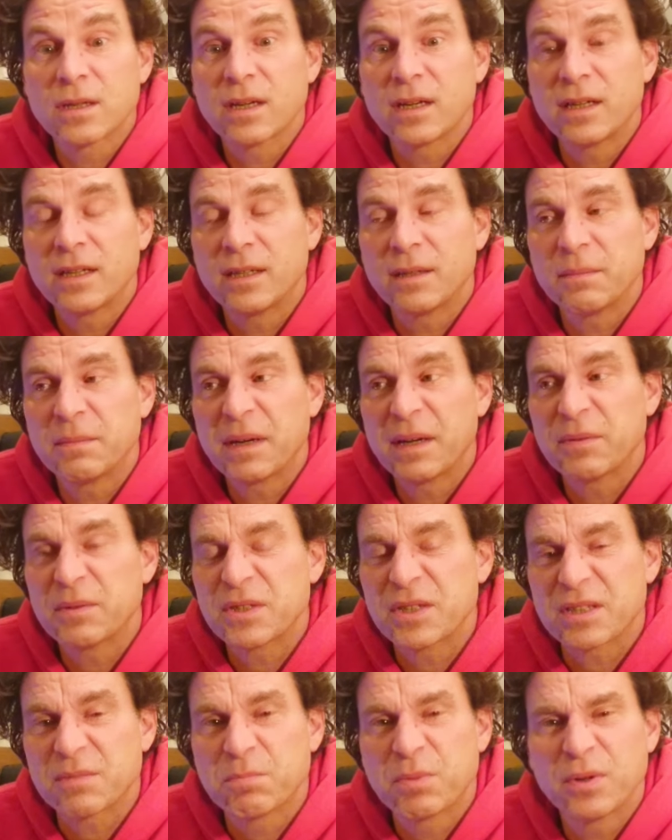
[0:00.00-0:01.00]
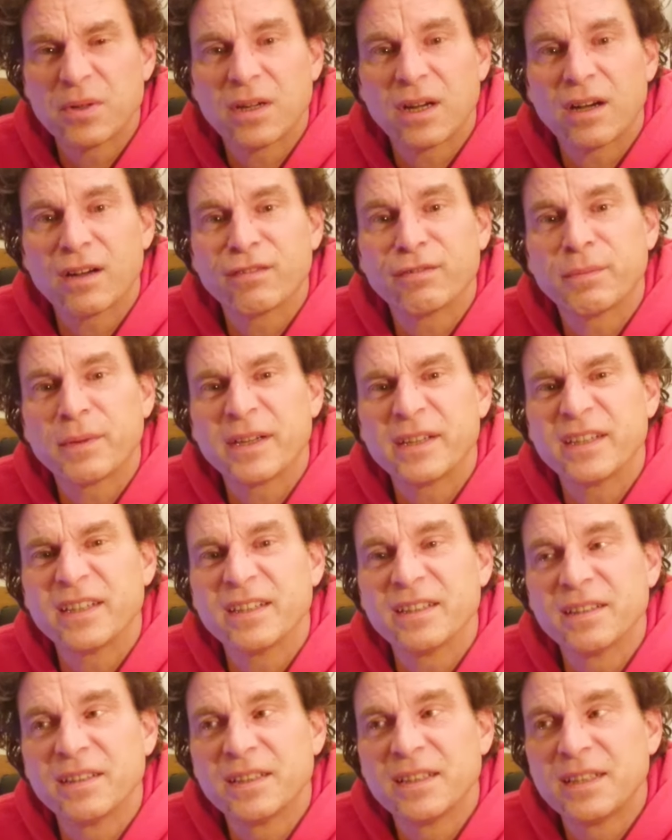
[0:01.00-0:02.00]
I was just put off by
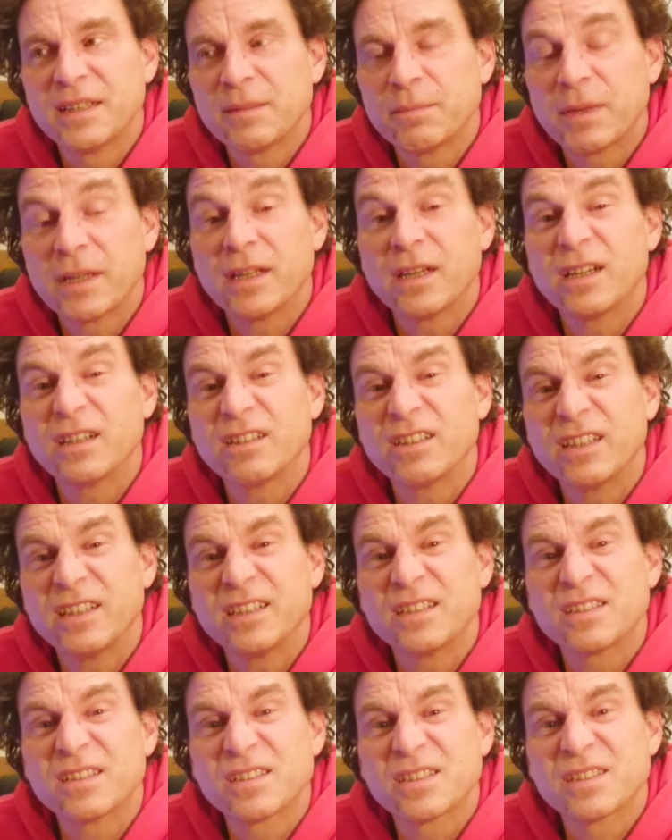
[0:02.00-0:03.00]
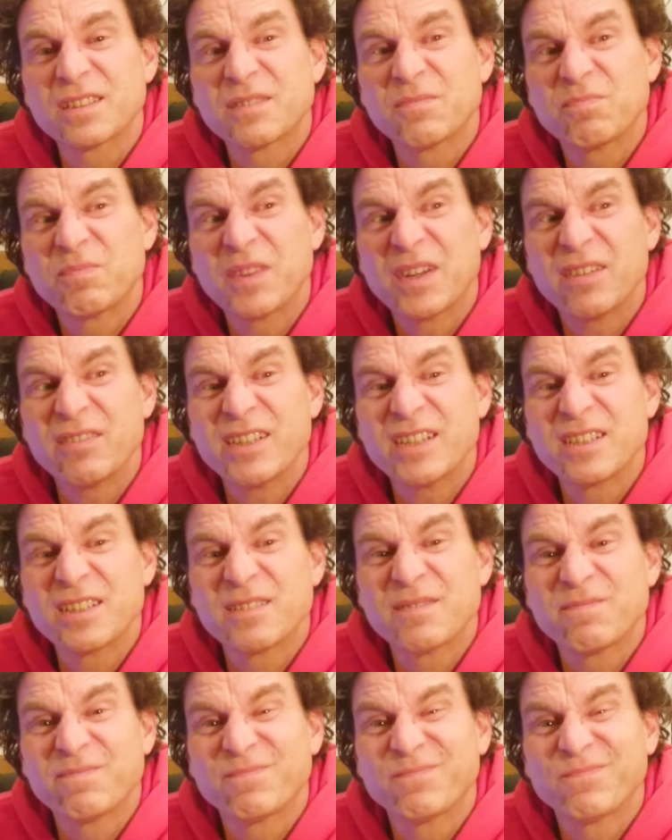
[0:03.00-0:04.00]
the ugliness of it.